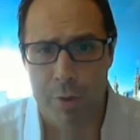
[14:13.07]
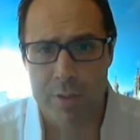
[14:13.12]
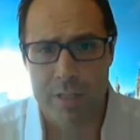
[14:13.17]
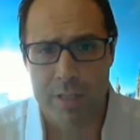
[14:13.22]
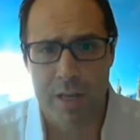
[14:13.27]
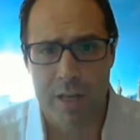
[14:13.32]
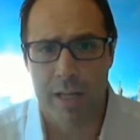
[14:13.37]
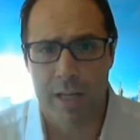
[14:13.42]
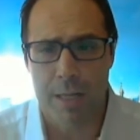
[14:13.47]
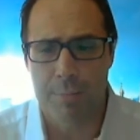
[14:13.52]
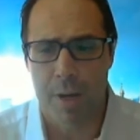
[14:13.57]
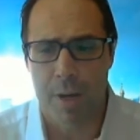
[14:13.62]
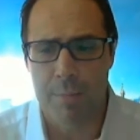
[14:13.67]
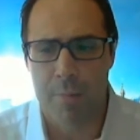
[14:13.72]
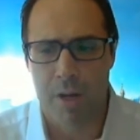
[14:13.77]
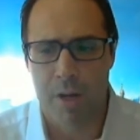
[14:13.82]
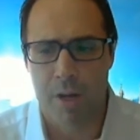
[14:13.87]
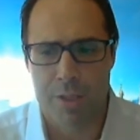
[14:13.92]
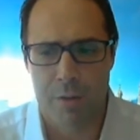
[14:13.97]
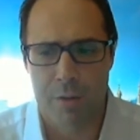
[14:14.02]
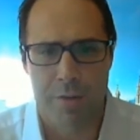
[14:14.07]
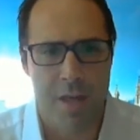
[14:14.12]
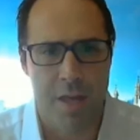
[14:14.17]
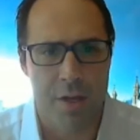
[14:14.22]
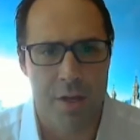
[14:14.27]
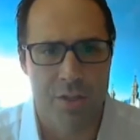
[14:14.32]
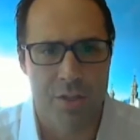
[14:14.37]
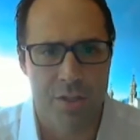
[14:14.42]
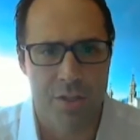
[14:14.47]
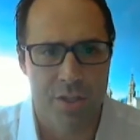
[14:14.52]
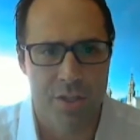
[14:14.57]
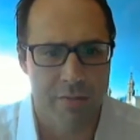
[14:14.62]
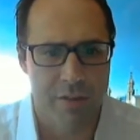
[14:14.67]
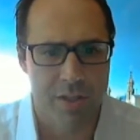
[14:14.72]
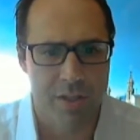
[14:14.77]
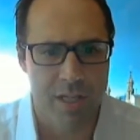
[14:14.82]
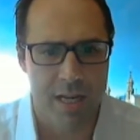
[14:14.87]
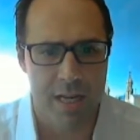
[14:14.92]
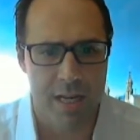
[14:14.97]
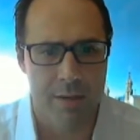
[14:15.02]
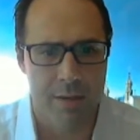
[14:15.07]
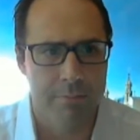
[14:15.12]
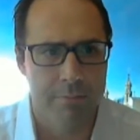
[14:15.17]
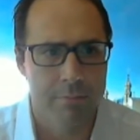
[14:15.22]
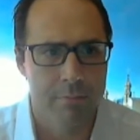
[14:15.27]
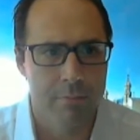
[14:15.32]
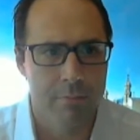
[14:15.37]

most likely by March 2017.